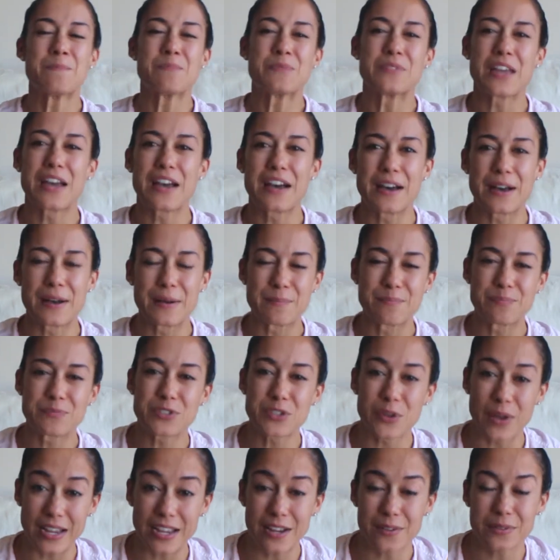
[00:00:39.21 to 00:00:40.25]

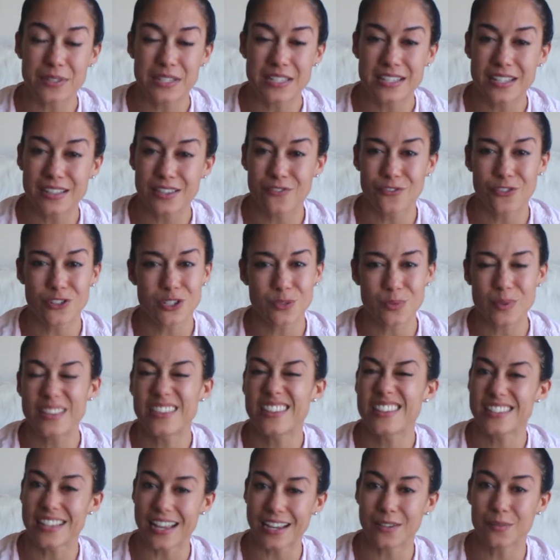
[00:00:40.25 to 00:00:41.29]
So I got really sick the first week.
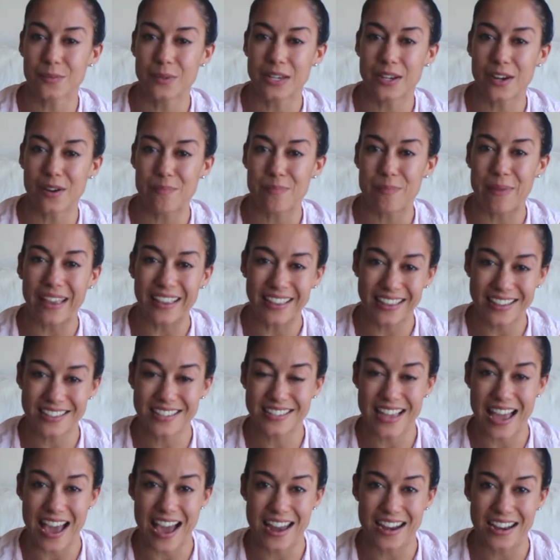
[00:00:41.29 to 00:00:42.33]
The second week, our big
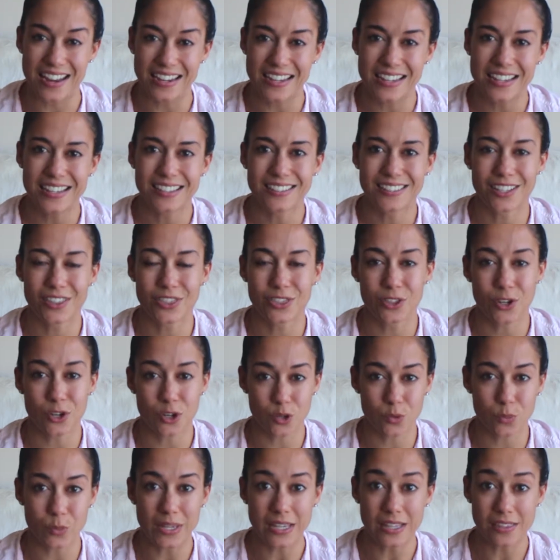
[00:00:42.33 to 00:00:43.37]
kids had it. The
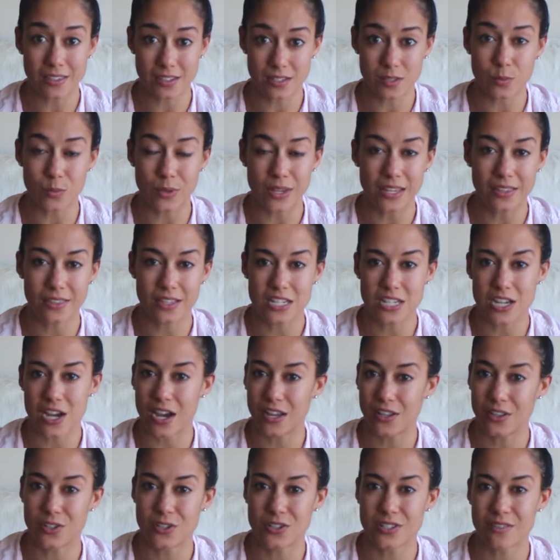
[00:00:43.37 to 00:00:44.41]
third week, this week, the
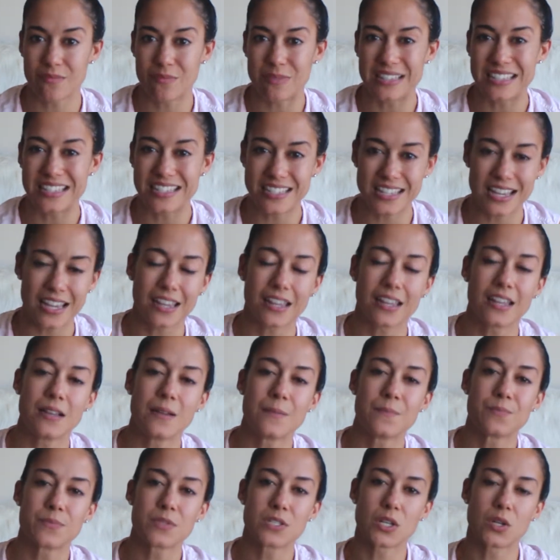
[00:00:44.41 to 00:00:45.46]
toddlers have been sick.
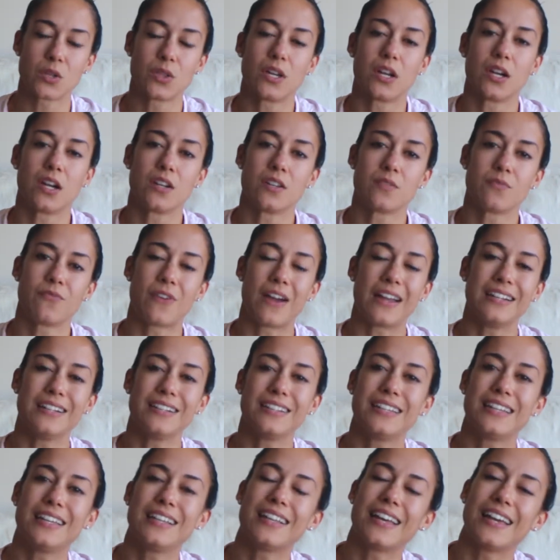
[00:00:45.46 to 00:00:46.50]
So they're
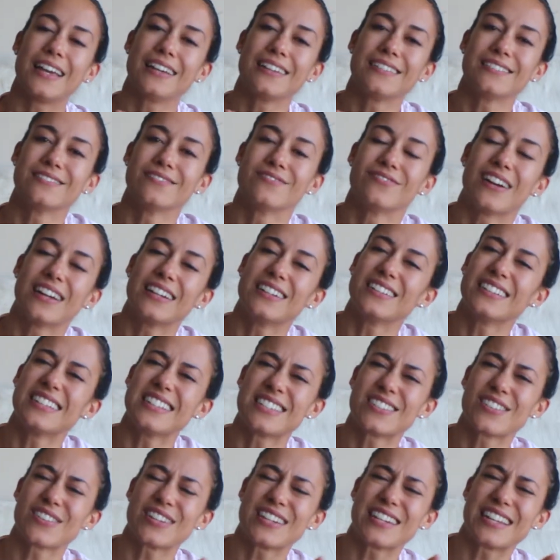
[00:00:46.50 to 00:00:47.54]
finally
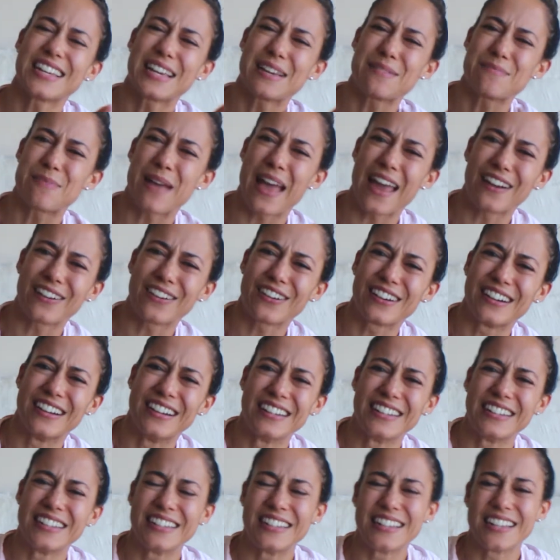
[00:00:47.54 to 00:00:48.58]
starting to get better.
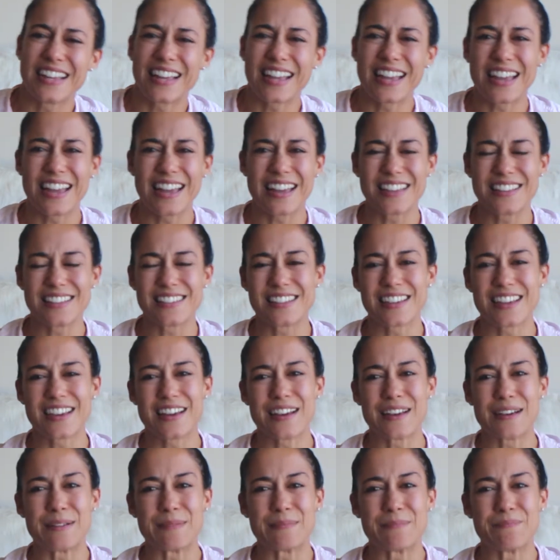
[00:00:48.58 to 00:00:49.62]
And
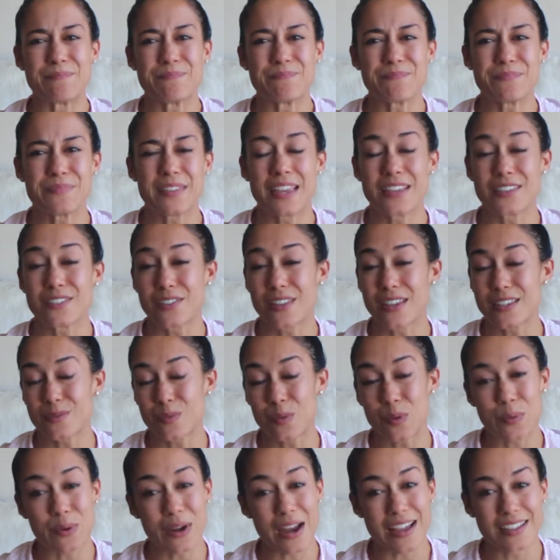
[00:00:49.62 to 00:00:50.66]
yeah, so that's
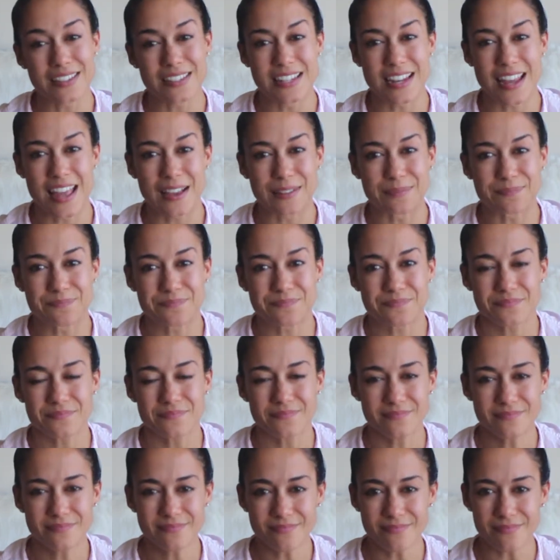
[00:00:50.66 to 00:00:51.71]
where we're at today.
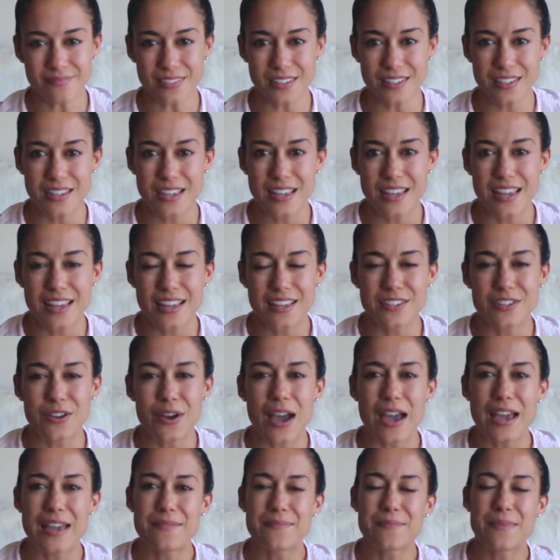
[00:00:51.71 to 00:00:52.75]
So
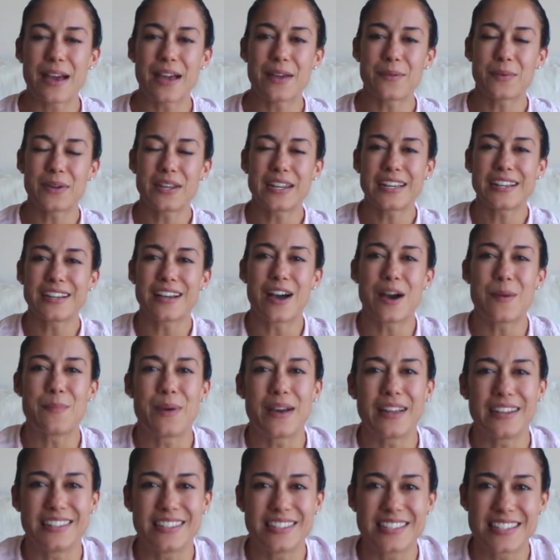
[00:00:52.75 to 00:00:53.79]
I want to hop
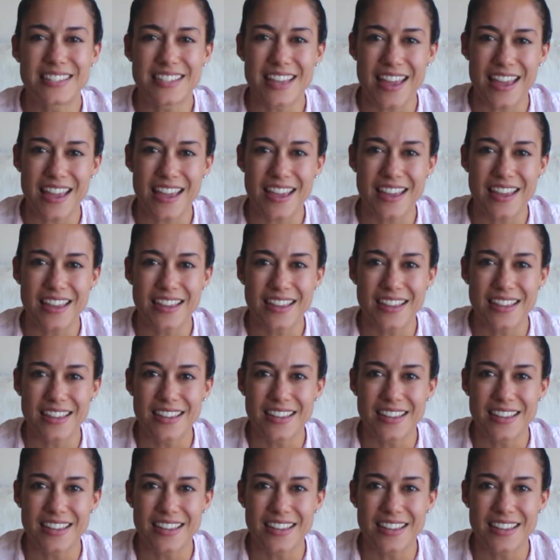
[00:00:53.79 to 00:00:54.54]
on and say